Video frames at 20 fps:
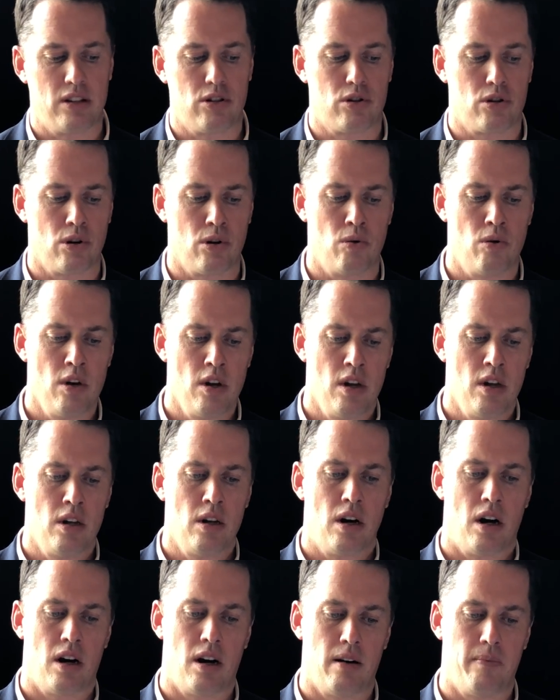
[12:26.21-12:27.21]
And so
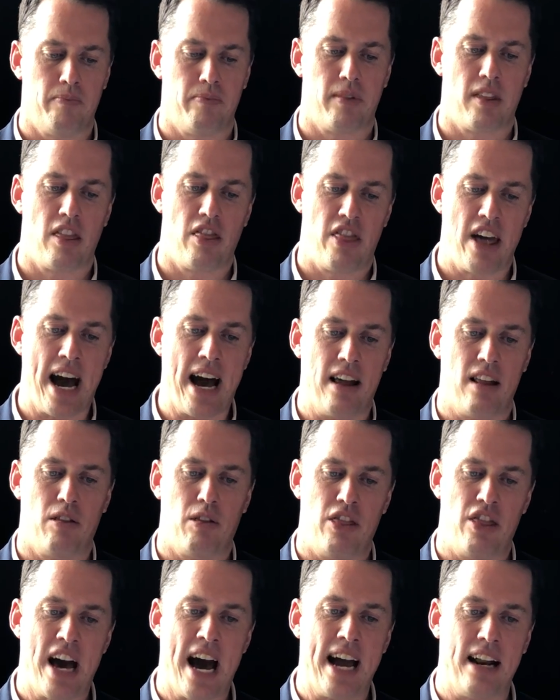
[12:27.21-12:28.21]
um, that
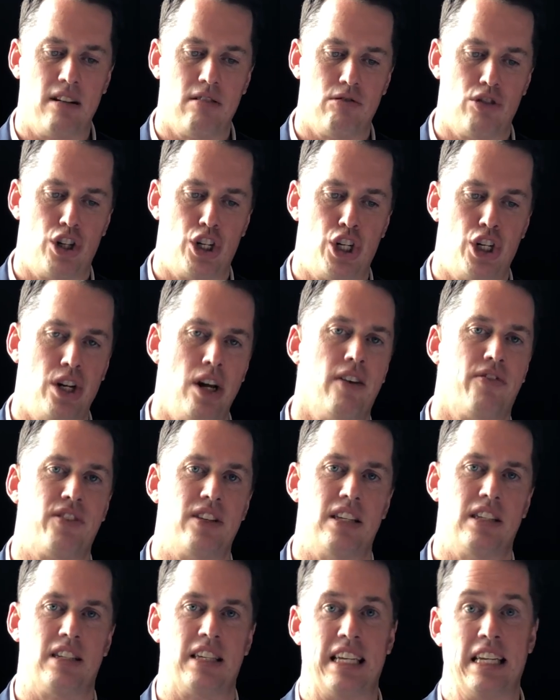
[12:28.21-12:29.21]
that
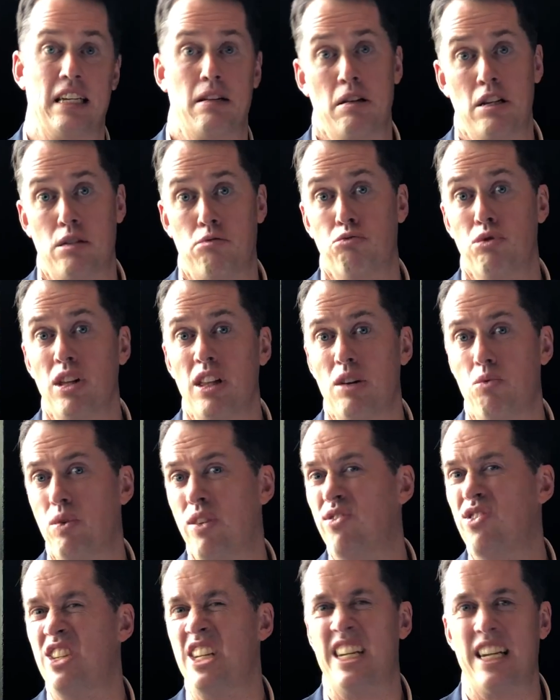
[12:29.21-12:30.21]
shift is is really
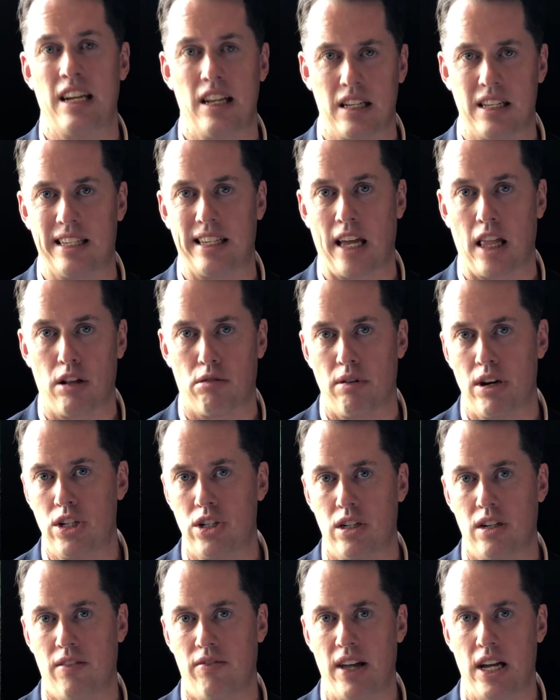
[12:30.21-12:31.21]
we've seen an
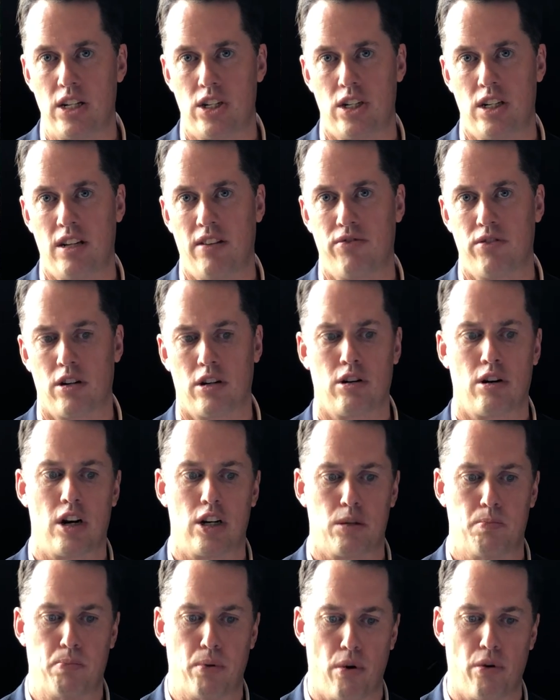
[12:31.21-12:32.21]
acceleration of that shift
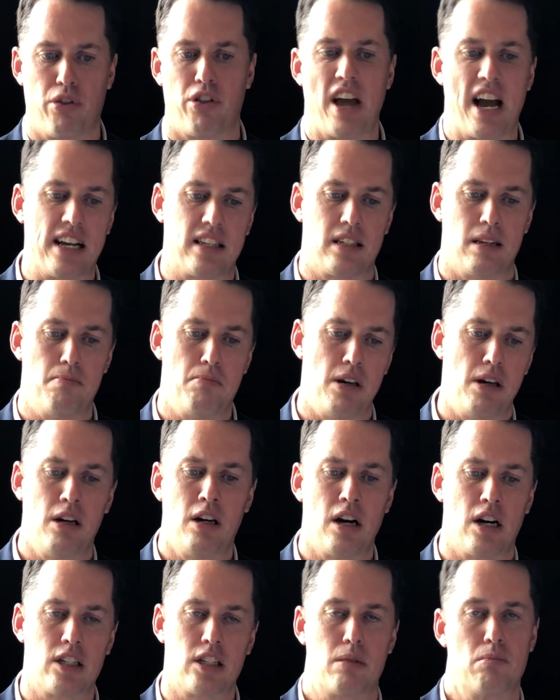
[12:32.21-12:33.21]
across both
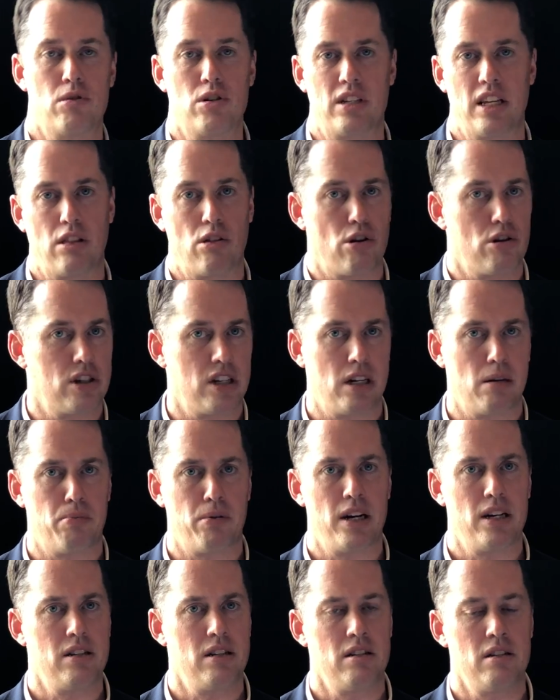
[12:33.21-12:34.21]
SMB customers and large
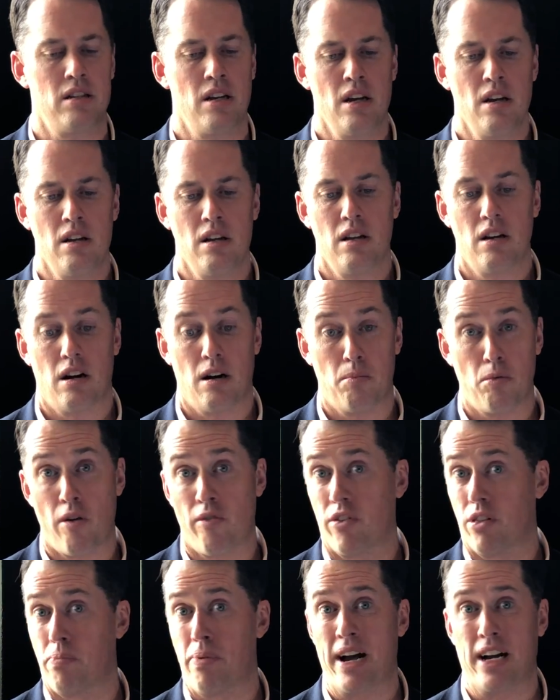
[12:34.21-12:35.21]
enterprises um,
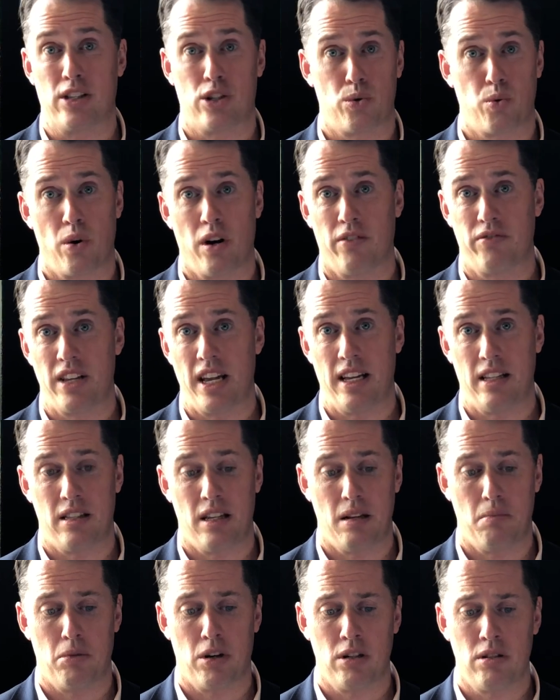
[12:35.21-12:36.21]
over the past 12 to
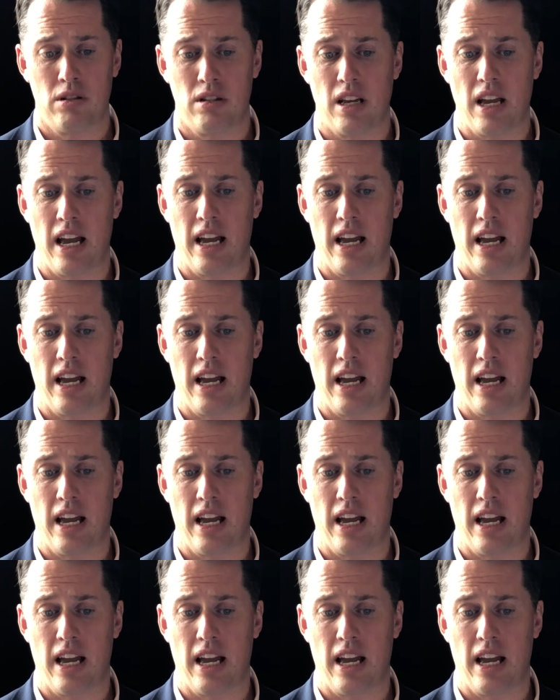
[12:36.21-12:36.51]
18 months.